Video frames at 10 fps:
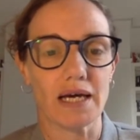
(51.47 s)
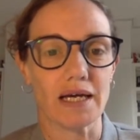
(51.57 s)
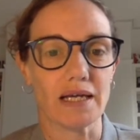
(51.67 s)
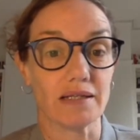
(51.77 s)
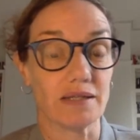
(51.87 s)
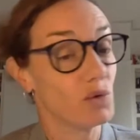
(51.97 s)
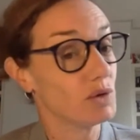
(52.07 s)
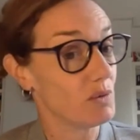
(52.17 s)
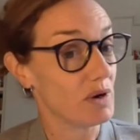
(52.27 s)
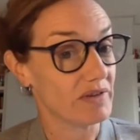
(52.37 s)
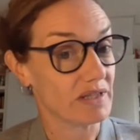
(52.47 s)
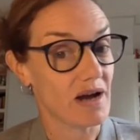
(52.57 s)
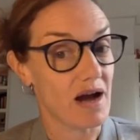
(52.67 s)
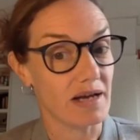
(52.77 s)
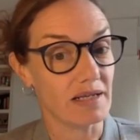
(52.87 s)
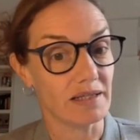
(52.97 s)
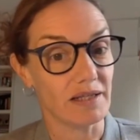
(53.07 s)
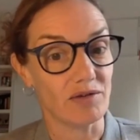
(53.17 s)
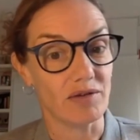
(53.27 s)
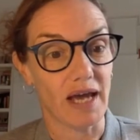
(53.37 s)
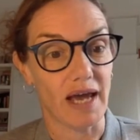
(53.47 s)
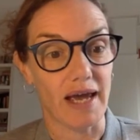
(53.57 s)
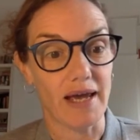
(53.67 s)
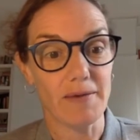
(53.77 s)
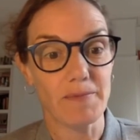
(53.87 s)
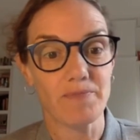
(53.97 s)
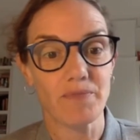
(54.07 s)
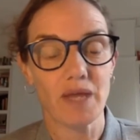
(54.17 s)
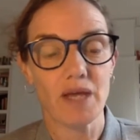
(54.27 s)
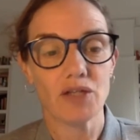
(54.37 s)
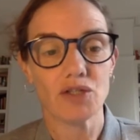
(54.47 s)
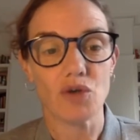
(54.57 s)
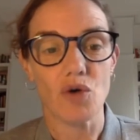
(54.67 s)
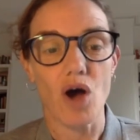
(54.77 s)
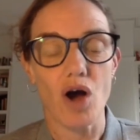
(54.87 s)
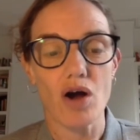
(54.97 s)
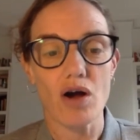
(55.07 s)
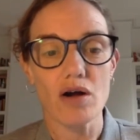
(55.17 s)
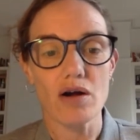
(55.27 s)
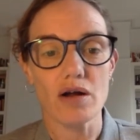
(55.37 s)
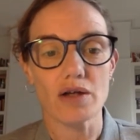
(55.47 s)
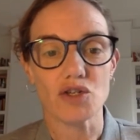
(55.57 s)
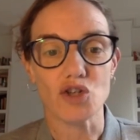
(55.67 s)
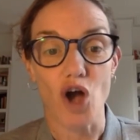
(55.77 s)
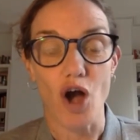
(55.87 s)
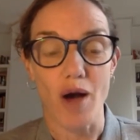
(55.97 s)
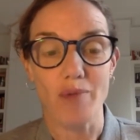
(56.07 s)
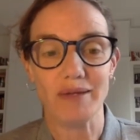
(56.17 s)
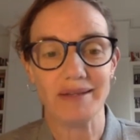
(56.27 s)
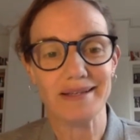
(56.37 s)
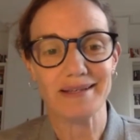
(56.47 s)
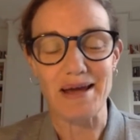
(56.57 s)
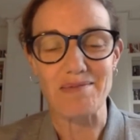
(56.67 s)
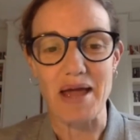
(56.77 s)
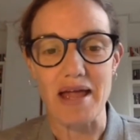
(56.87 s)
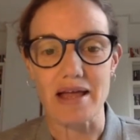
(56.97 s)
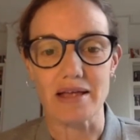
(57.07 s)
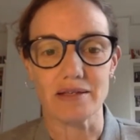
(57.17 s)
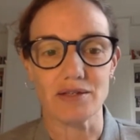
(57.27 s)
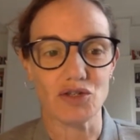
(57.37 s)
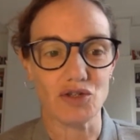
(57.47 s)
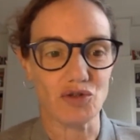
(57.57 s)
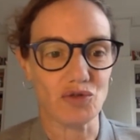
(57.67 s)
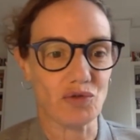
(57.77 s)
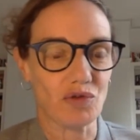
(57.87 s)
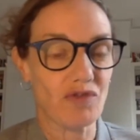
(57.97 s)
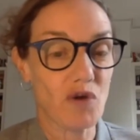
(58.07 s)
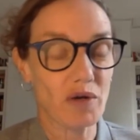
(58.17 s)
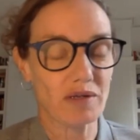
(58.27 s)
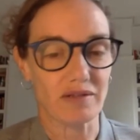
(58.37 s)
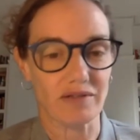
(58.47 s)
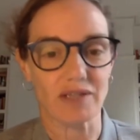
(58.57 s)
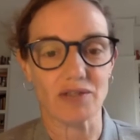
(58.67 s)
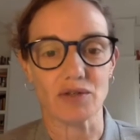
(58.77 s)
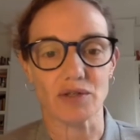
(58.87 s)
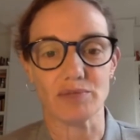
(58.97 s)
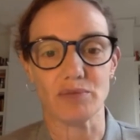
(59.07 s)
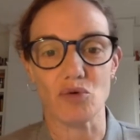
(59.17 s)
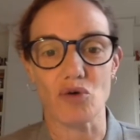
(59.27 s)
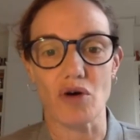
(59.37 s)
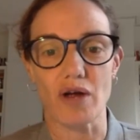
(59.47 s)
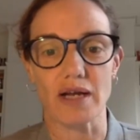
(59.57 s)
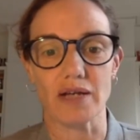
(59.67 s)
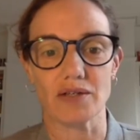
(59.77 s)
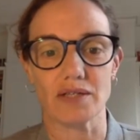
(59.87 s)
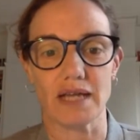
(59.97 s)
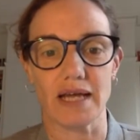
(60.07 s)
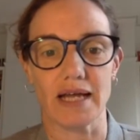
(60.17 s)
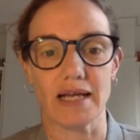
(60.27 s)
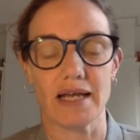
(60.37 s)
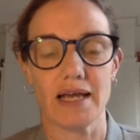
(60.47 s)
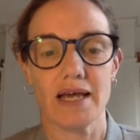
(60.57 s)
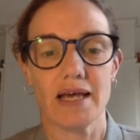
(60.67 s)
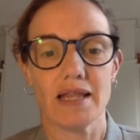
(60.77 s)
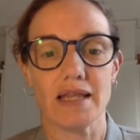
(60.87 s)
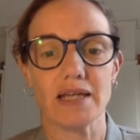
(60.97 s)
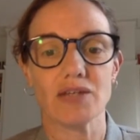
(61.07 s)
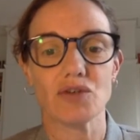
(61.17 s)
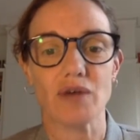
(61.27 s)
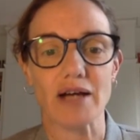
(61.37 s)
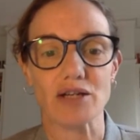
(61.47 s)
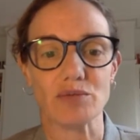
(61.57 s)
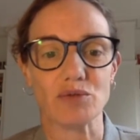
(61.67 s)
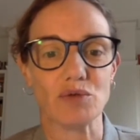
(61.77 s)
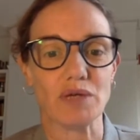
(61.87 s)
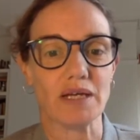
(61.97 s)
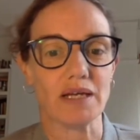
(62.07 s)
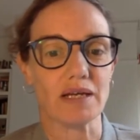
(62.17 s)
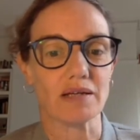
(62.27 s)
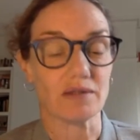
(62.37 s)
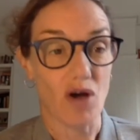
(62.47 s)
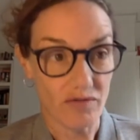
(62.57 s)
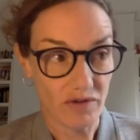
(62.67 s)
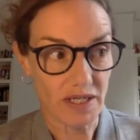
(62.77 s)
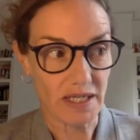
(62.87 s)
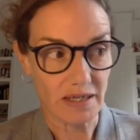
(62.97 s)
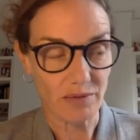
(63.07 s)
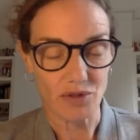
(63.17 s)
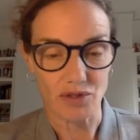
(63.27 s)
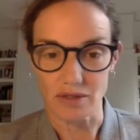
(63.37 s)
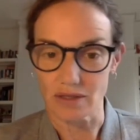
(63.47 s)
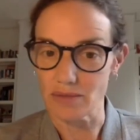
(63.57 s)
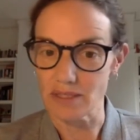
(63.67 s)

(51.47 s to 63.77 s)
is the only one of its kind in the UK. So our job in this MA the focus of it is to explore and understand the interaction between sovereignty, which is going to be